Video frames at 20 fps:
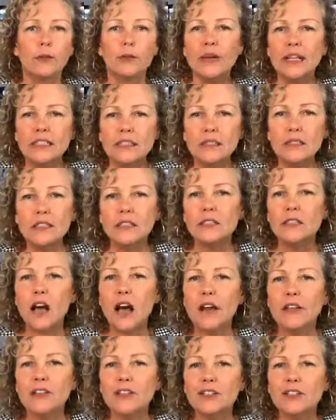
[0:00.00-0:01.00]
The reason
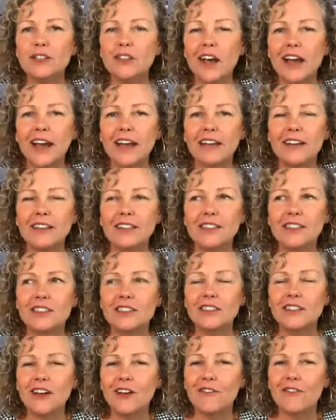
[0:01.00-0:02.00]
this is
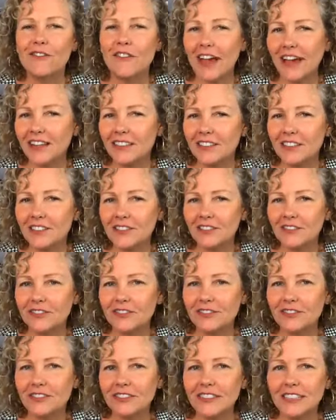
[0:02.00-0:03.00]
effective
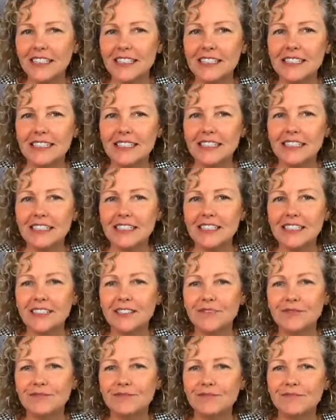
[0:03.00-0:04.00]
is
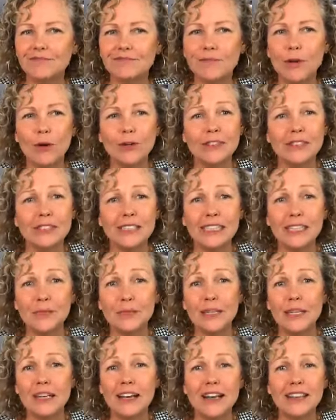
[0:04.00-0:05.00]
mostly
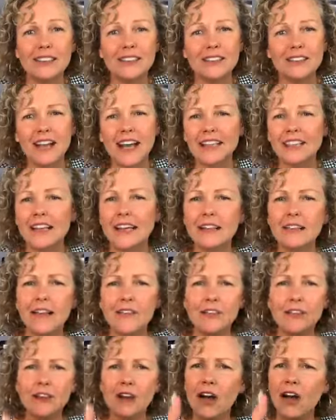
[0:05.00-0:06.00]
because, guys, I
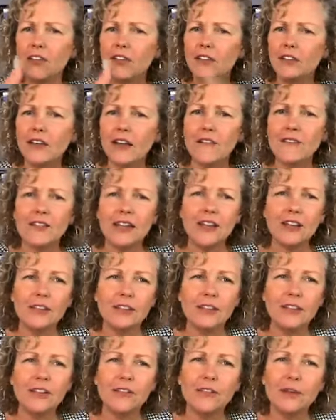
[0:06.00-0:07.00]
love all the love that
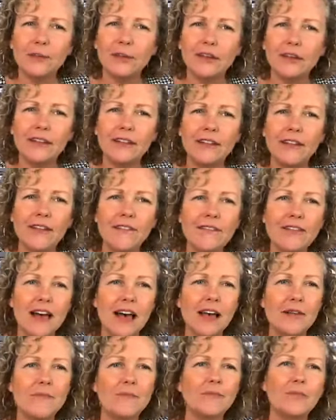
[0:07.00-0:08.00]
you're giving me. I love
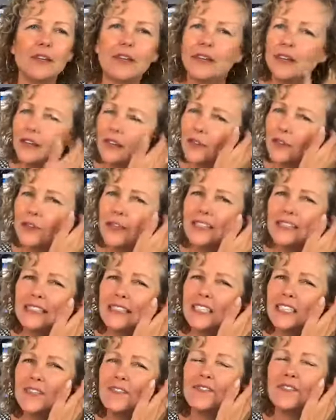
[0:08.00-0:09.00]
that. The
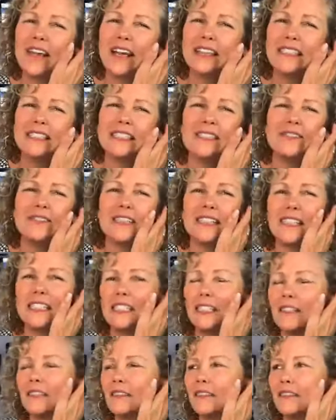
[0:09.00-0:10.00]
reason it's effective is
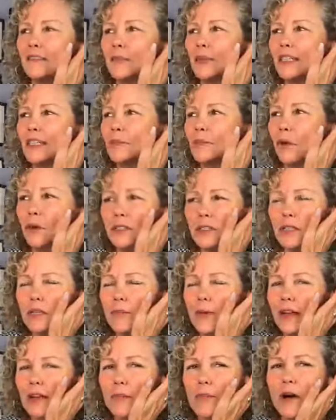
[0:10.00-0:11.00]
because most of
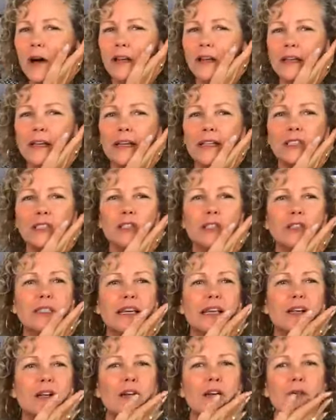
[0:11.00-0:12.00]
the metabolic issues
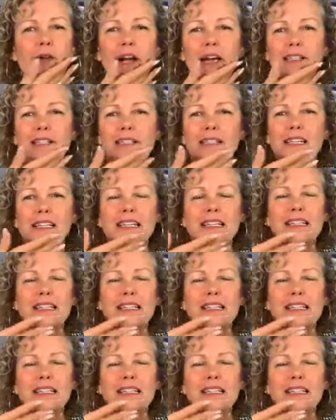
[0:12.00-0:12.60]
that it corrects